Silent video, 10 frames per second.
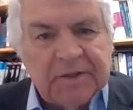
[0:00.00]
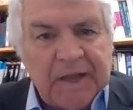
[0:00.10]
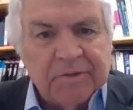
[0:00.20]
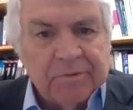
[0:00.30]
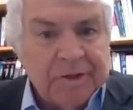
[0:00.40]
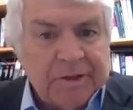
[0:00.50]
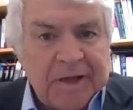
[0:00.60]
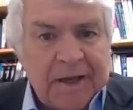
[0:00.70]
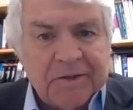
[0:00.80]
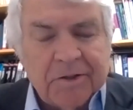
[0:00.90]
That's really a
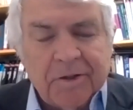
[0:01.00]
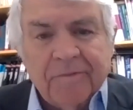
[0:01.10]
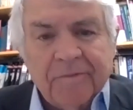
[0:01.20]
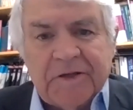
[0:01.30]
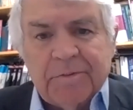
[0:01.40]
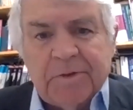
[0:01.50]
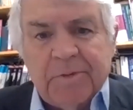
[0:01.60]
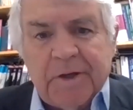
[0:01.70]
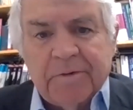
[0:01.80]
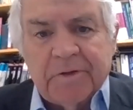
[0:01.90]
tax on investment in
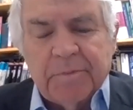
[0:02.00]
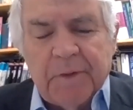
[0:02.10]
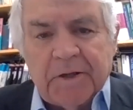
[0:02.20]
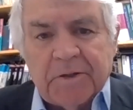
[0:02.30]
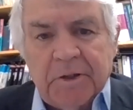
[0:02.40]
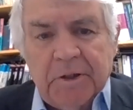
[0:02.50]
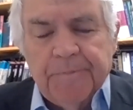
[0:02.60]
many respects.